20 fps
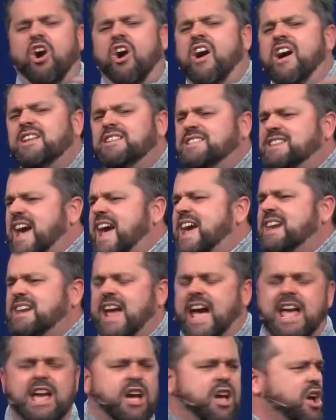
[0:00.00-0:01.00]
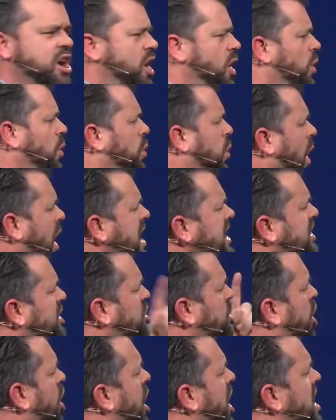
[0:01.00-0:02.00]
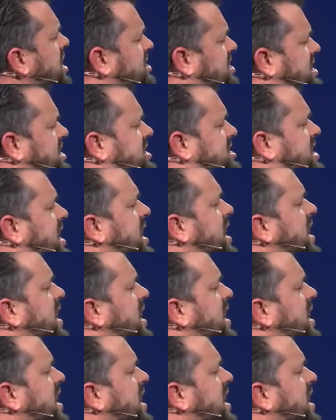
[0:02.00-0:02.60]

on date night, what causes